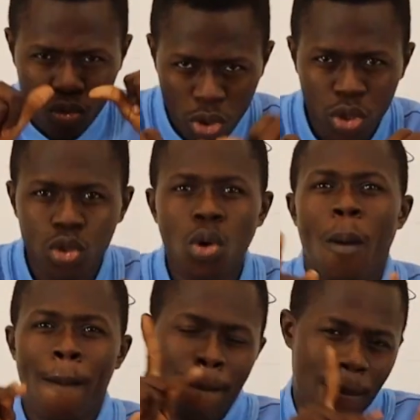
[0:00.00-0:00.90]
And I
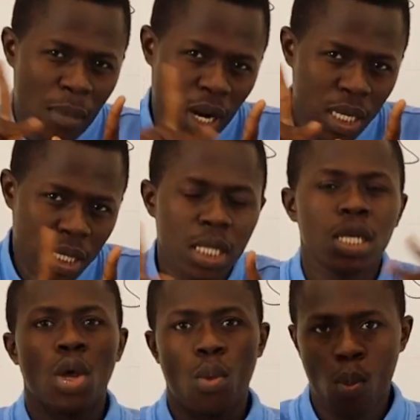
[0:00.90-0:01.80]
wish to
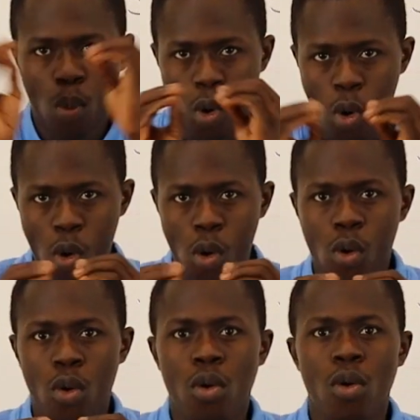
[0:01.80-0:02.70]
meet you
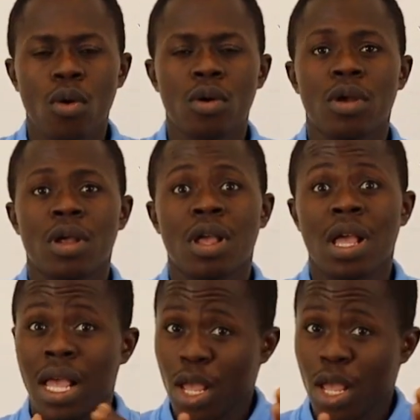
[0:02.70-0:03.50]
in another lesson.